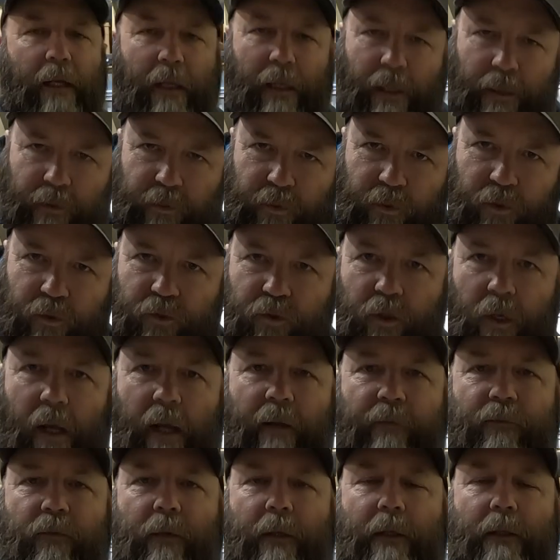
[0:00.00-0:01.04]
in your
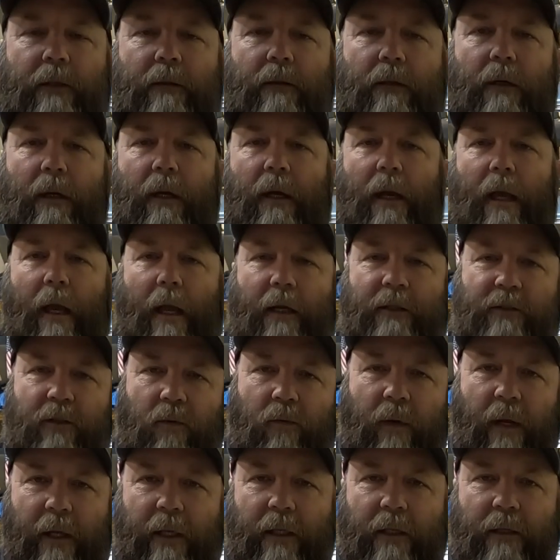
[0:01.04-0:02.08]
driveway, as a
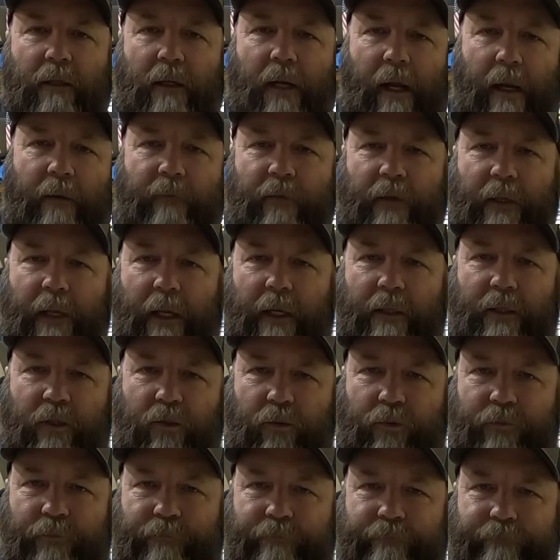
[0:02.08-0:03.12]
regular everyday
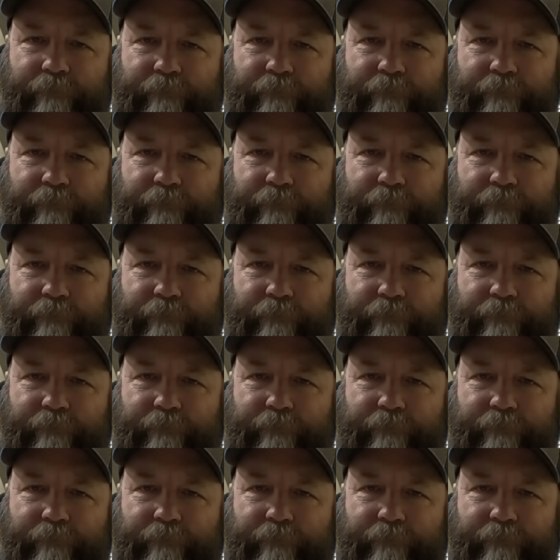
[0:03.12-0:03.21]
dude.